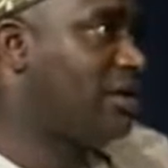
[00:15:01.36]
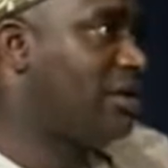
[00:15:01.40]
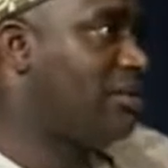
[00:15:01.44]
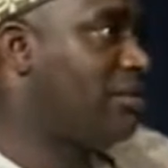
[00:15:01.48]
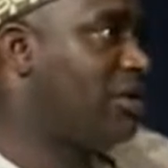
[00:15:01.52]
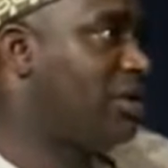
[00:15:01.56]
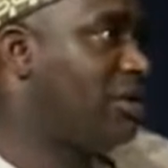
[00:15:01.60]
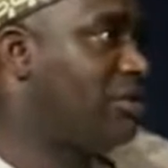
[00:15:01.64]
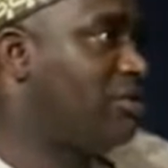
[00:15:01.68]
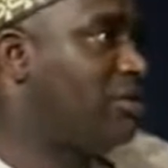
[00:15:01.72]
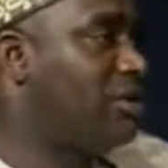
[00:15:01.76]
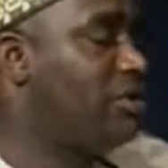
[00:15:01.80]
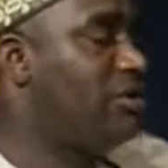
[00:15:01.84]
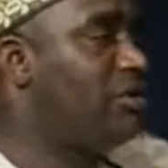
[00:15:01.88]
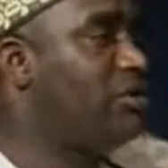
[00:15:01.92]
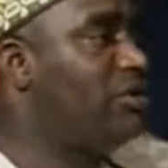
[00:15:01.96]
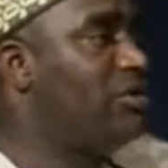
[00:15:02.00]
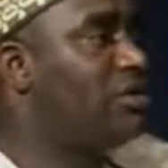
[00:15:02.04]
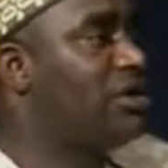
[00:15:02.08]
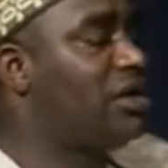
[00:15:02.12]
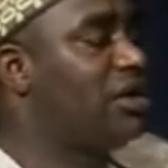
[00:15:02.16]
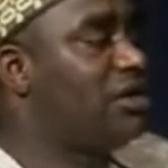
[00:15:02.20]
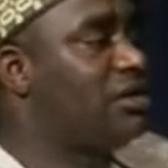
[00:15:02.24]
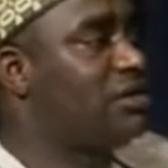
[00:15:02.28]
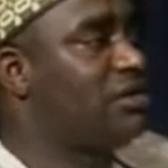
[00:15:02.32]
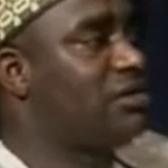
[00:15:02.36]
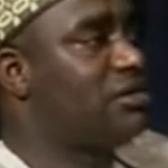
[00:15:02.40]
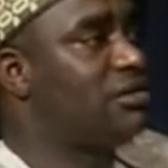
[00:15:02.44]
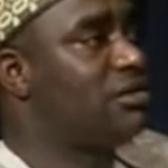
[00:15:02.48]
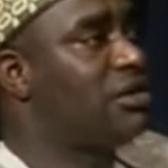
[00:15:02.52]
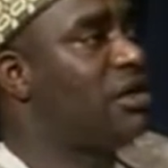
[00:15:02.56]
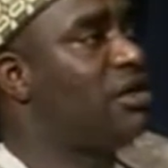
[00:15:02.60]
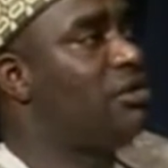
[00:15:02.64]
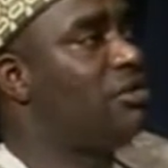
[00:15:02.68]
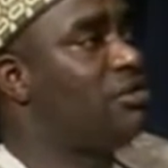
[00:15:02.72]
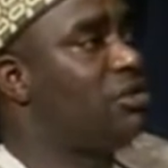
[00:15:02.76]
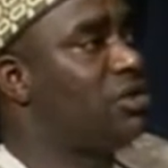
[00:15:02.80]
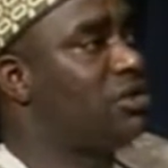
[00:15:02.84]
I mean, when you look at
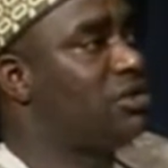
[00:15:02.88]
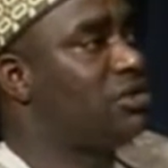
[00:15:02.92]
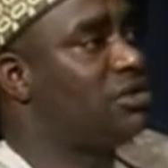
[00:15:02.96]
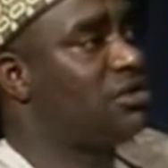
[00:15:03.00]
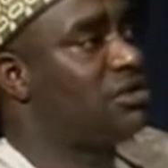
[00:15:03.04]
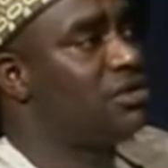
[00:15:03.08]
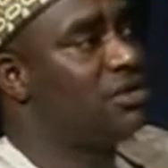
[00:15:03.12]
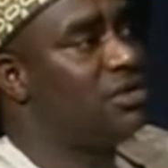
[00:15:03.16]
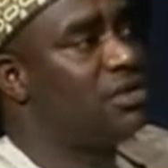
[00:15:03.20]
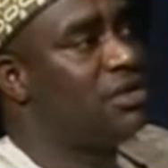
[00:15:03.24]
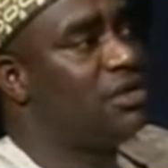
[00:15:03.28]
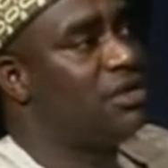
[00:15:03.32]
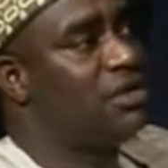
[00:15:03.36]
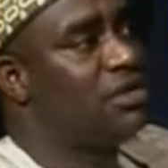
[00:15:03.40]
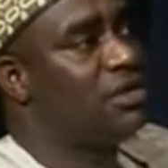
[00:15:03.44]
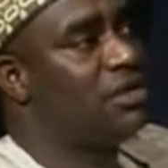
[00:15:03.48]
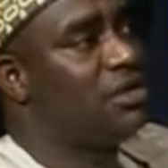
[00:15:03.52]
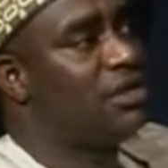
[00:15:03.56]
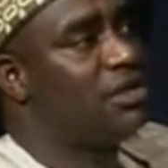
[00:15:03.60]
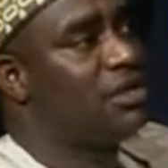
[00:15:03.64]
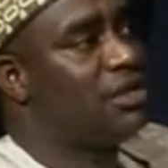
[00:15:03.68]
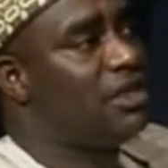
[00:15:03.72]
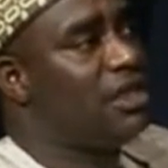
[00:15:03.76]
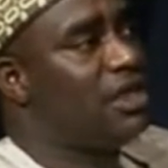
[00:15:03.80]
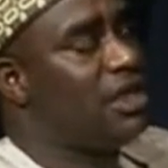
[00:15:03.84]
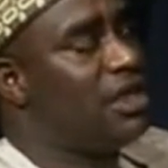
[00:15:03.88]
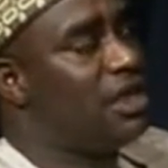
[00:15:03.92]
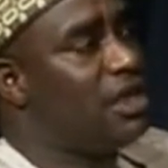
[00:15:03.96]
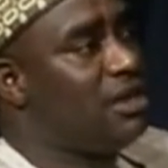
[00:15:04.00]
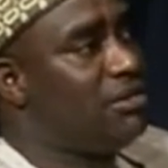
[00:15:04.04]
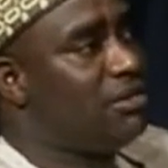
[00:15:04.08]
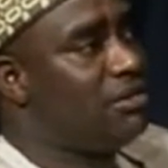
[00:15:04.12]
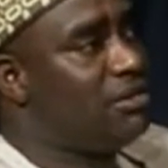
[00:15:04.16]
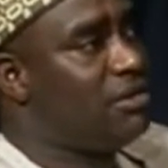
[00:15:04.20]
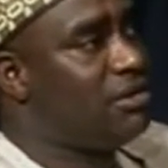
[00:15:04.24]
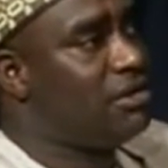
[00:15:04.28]
how much they have.